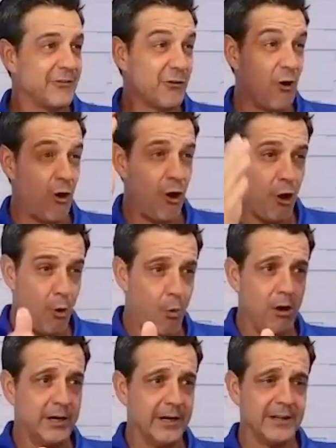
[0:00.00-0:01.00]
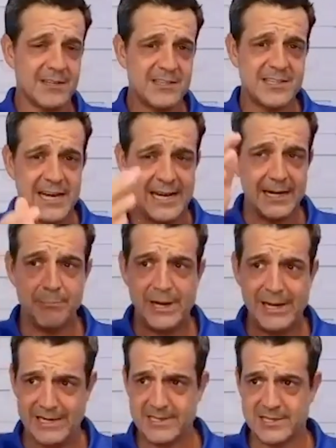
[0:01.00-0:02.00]
they're all walking at the same
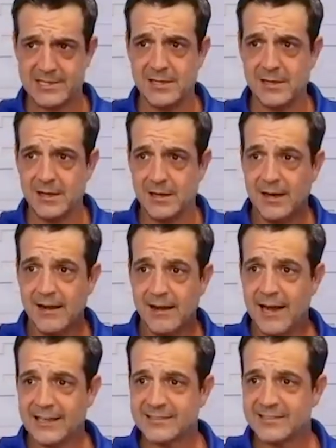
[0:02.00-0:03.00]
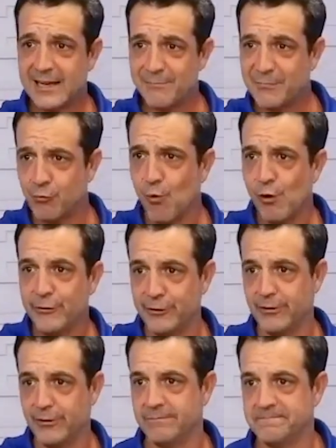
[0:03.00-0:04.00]
pace, except this one dude.